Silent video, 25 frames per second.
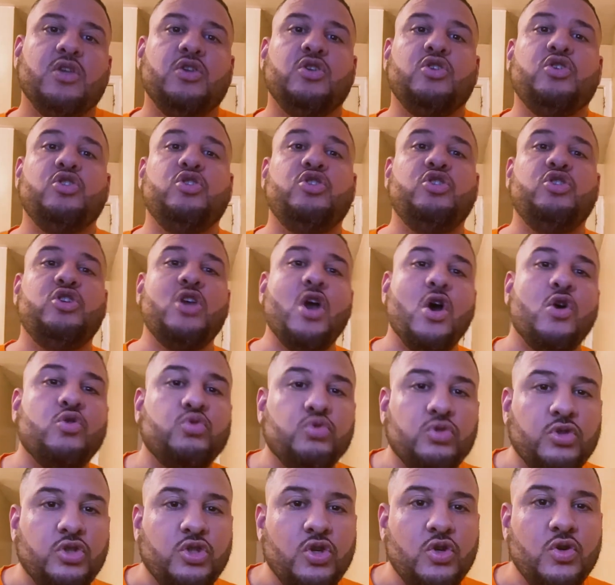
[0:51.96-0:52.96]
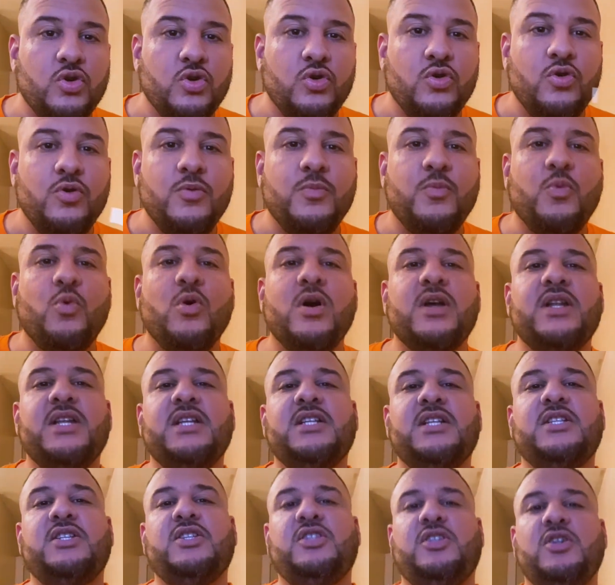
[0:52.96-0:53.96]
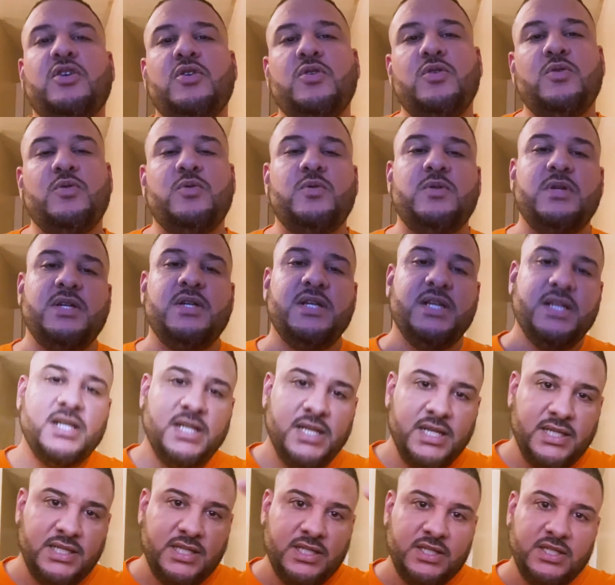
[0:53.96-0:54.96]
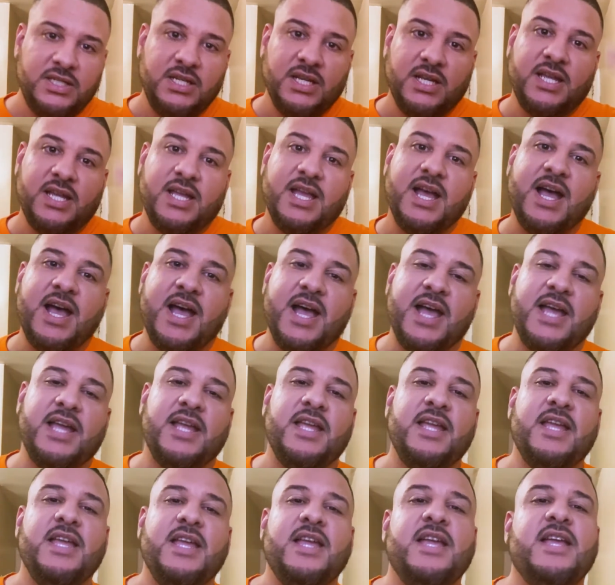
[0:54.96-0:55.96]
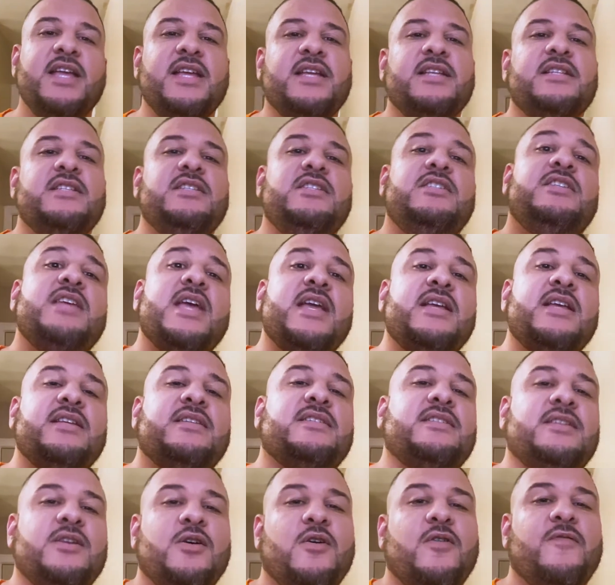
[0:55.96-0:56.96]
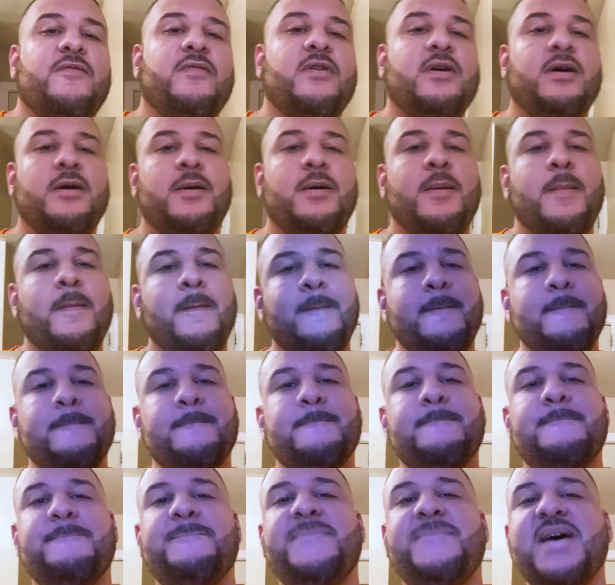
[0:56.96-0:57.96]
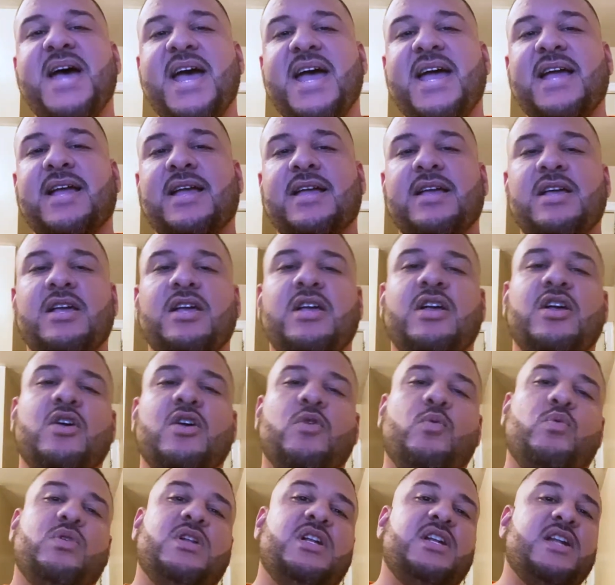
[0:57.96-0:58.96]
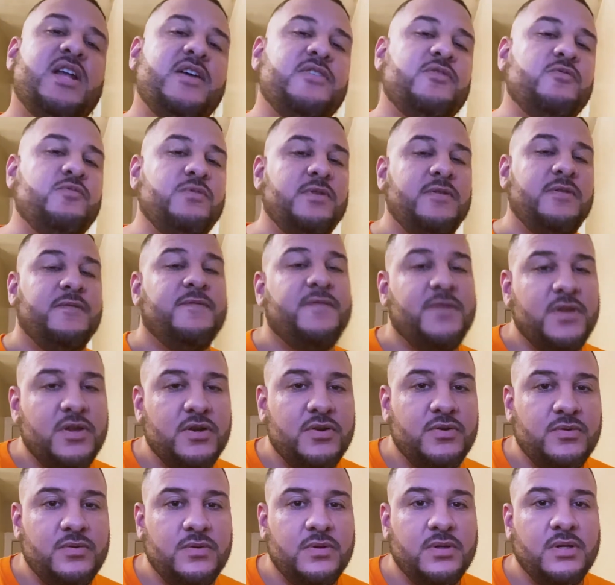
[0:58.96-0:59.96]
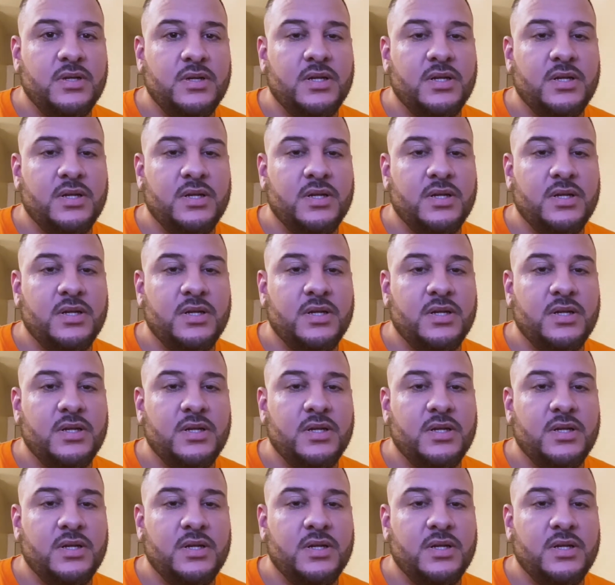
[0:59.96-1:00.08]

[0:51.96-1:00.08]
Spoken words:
Yo, tube, what it do? This is your guy, Jay Silva, back with another review.